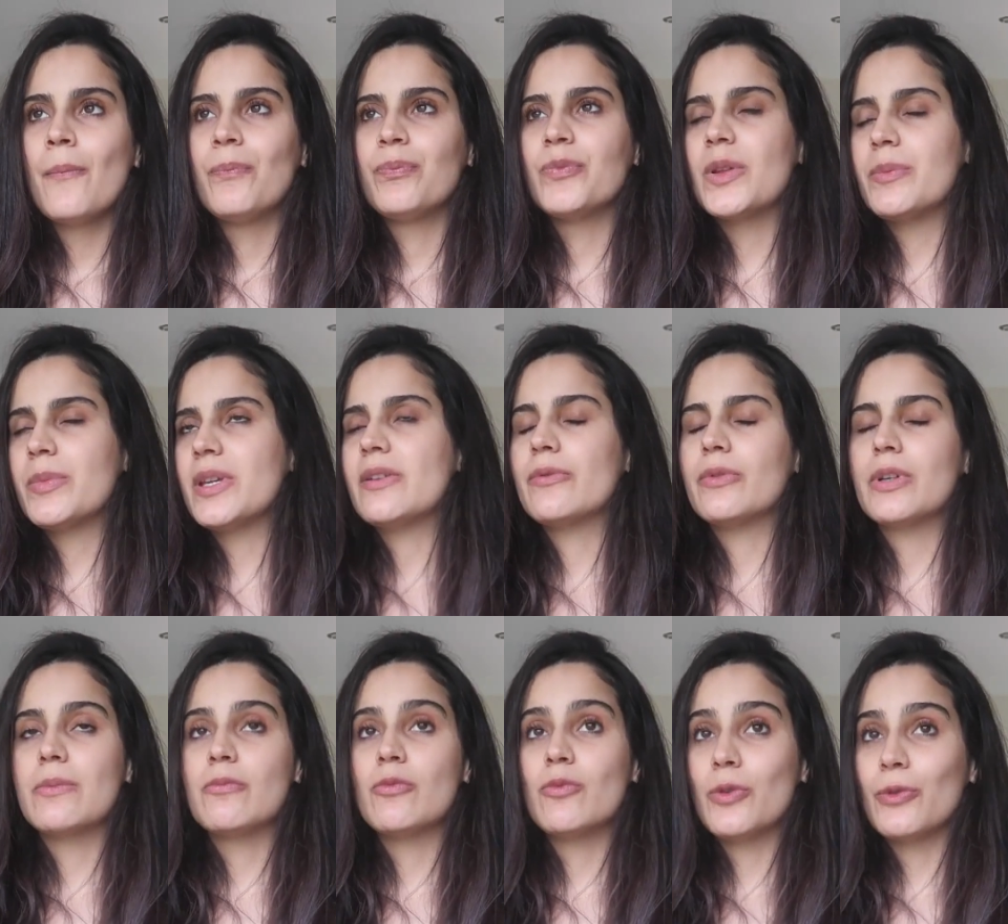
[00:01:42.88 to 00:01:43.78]
and the beef
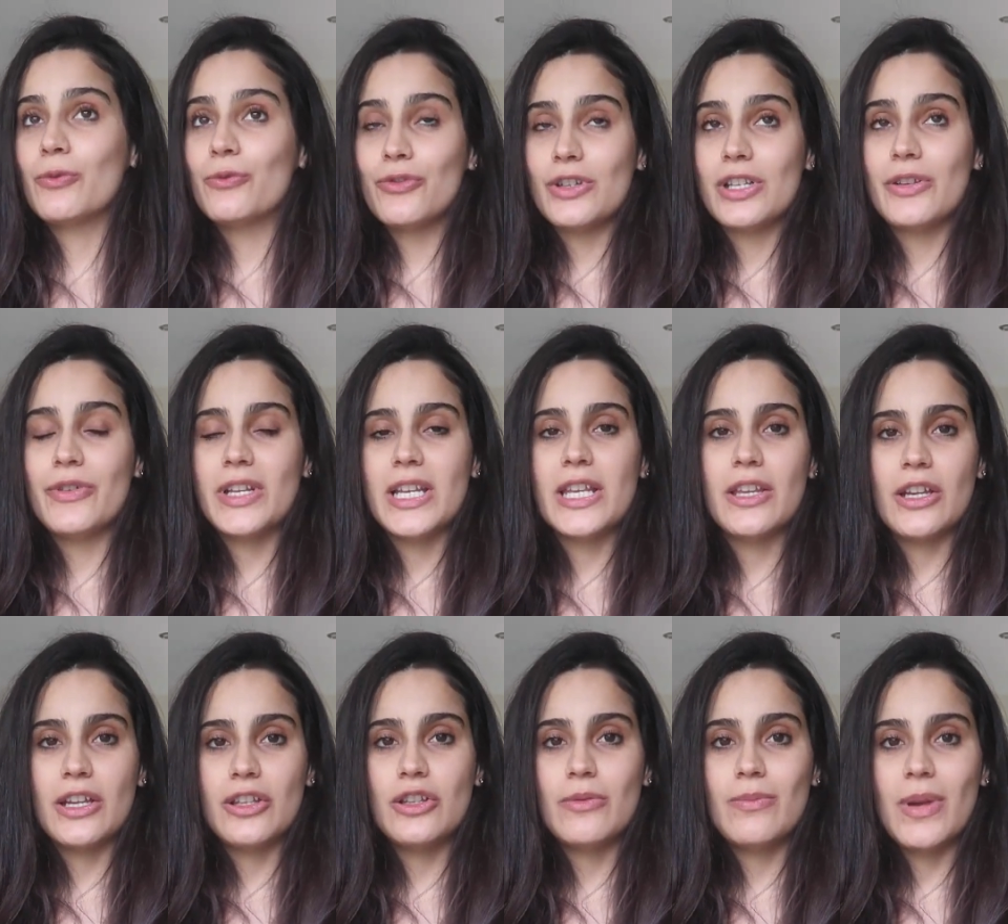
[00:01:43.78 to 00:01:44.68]
ribs were really
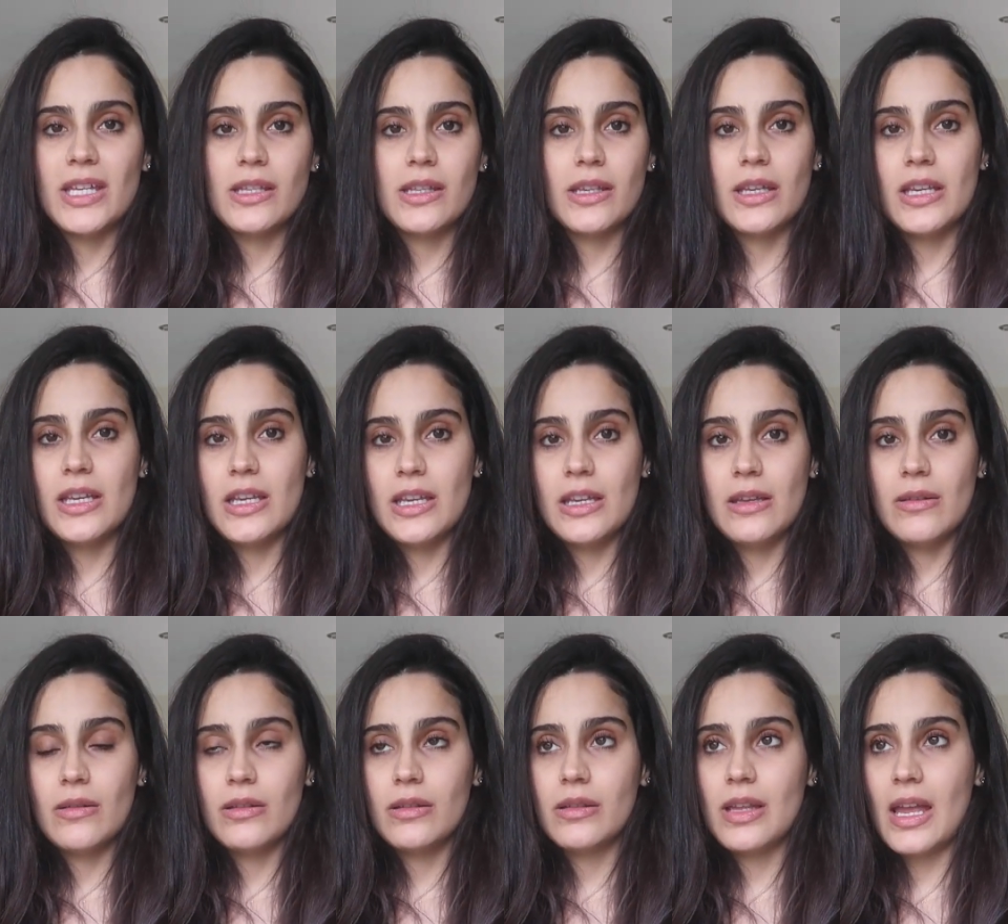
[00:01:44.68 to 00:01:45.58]
good. You basically,
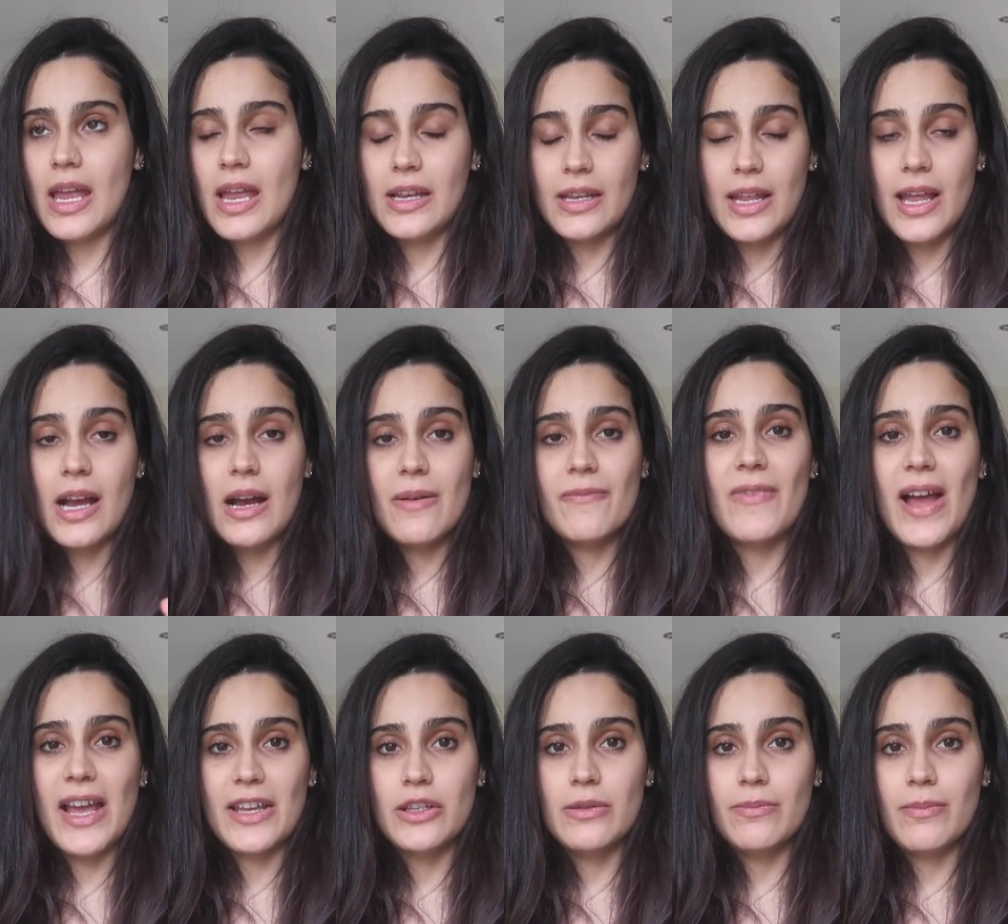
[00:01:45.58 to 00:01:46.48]
they come
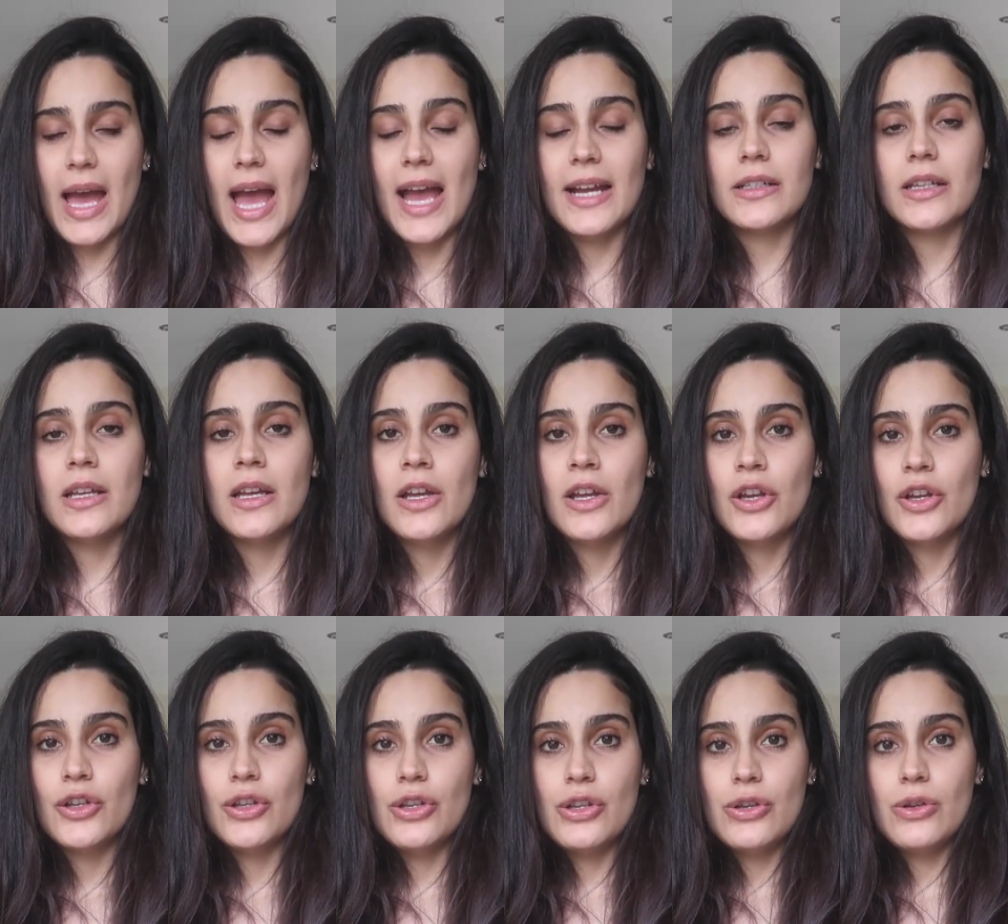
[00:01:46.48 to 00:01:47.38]
vacuum packed.
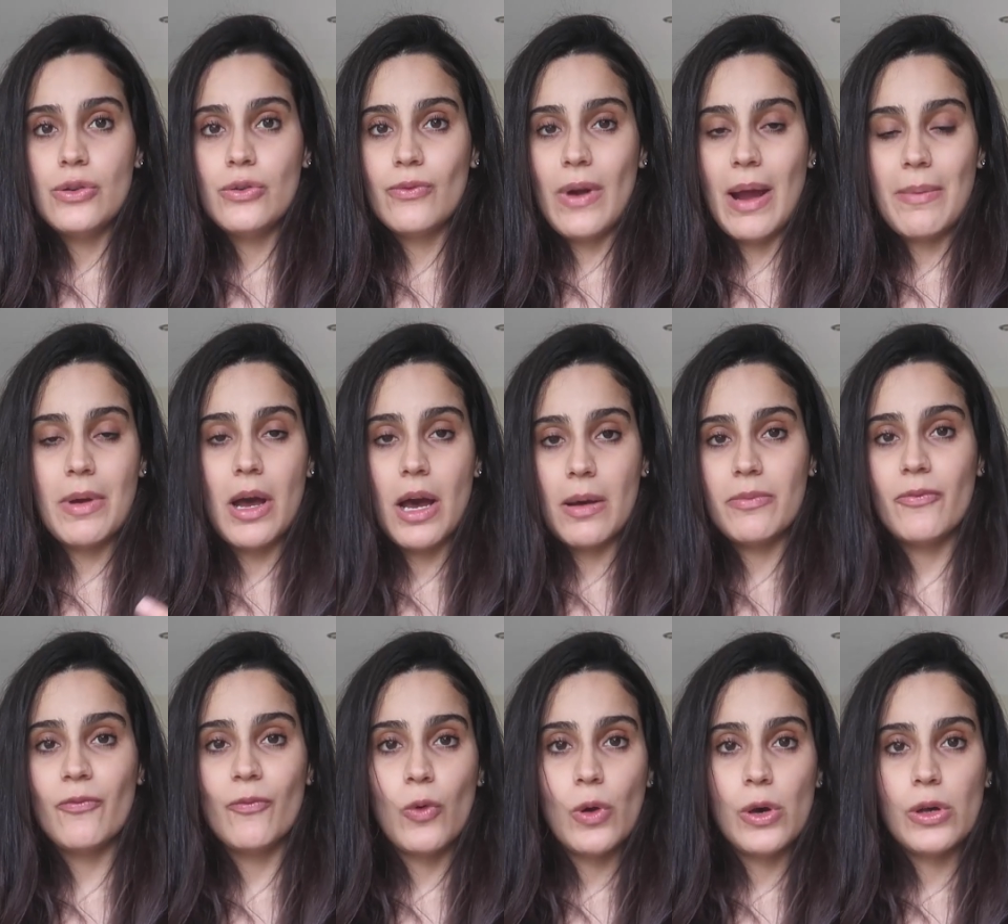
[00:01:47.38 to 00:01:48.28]
You wrap it up
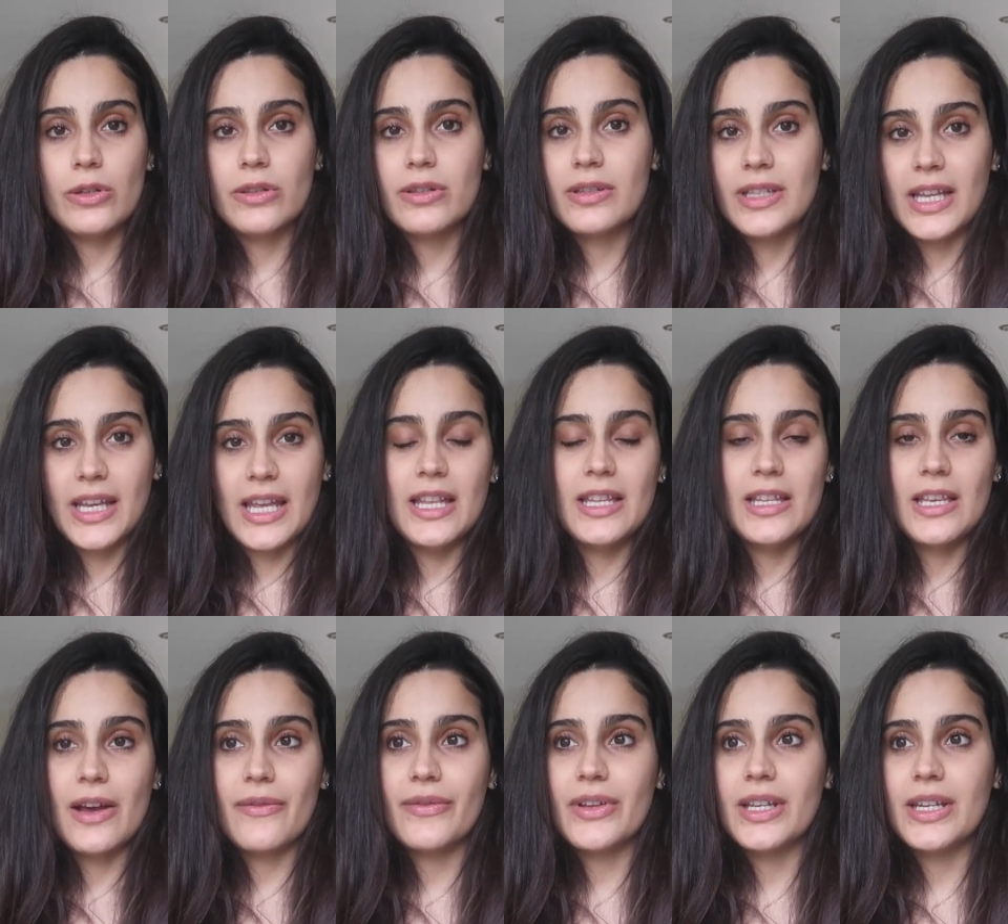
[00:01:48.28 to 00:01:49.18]
in foil, stick it in
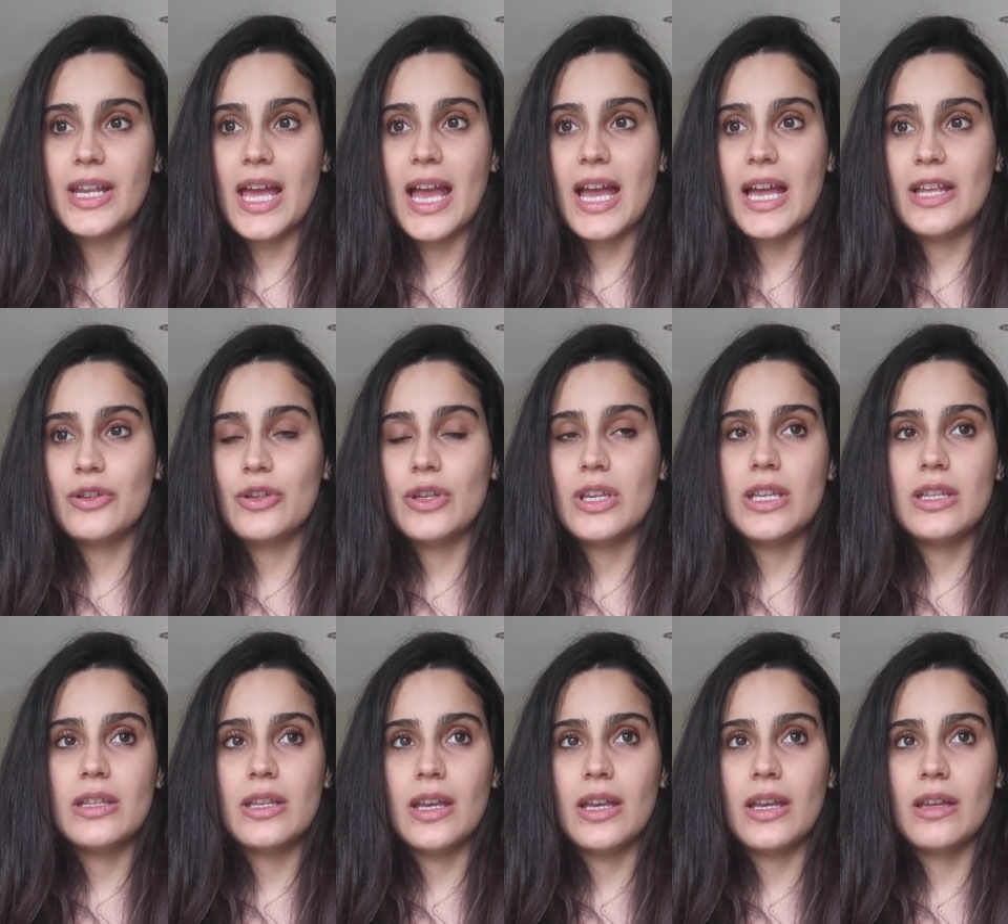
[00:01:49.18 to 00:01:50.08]
the oven, and you
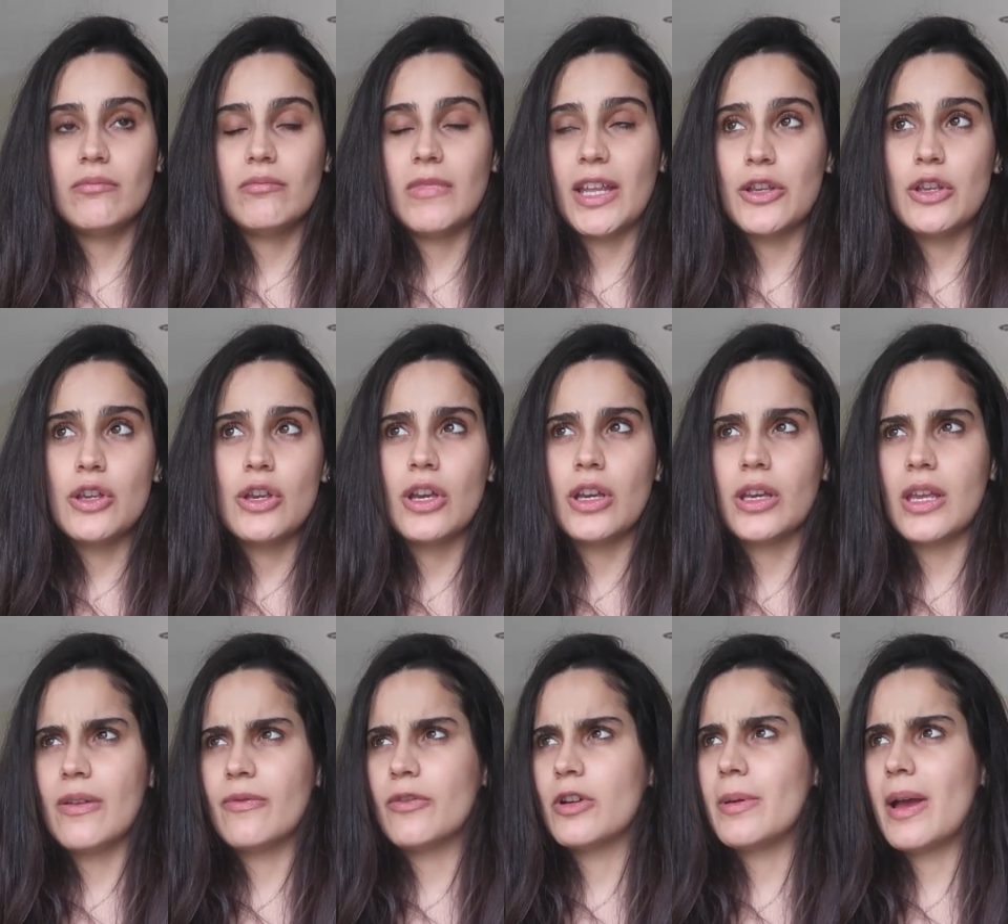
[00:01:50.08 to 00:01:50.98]
eat it, like you cook
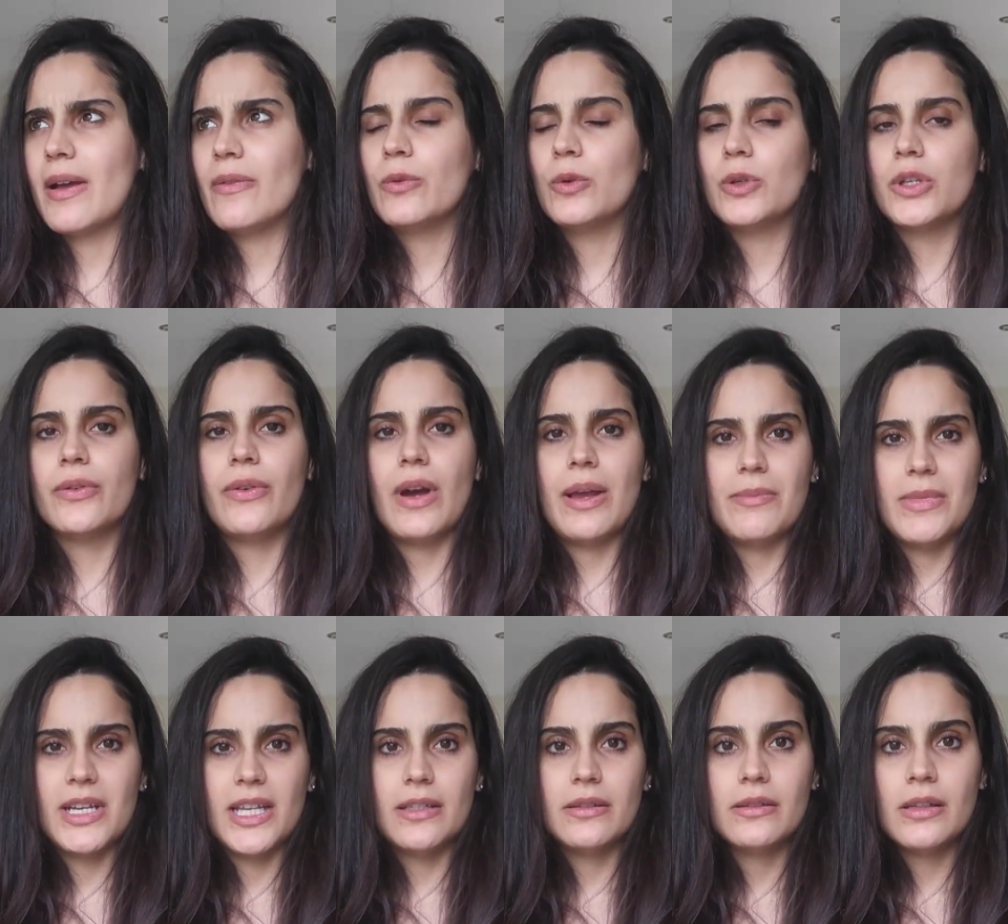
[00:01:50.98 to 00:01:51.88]
it for about 45
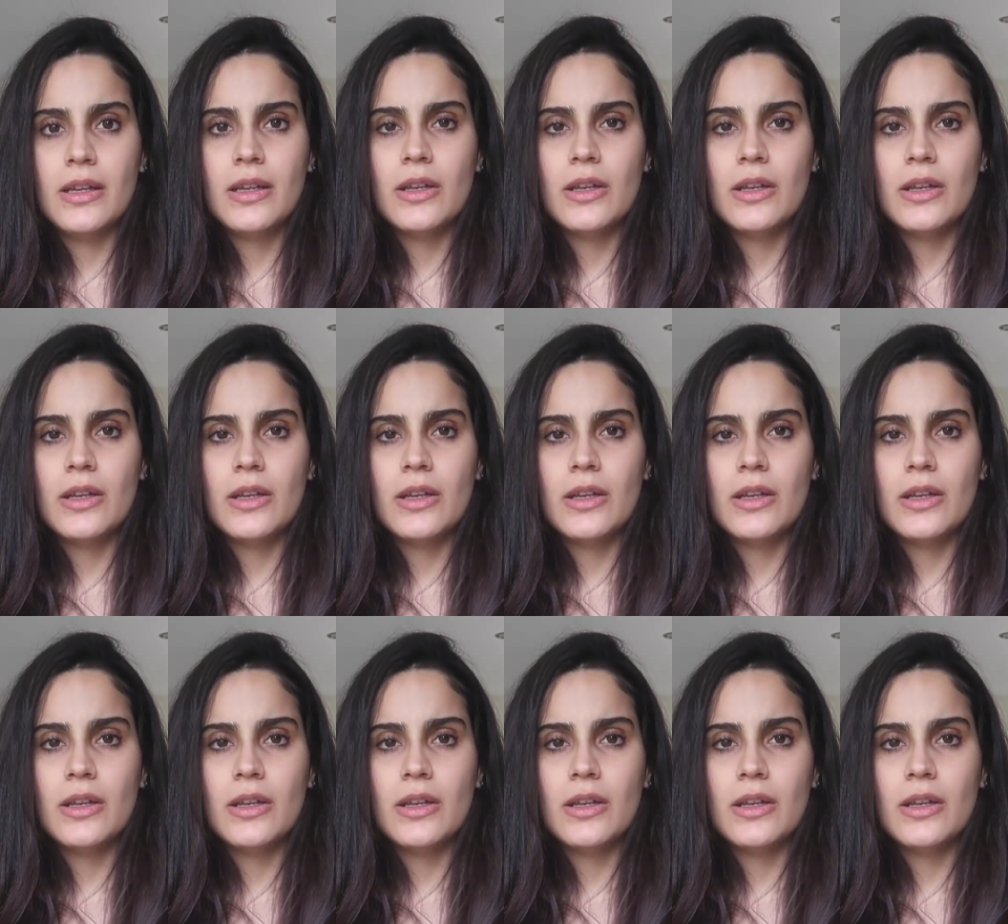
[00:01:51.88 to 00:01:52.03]
minutes.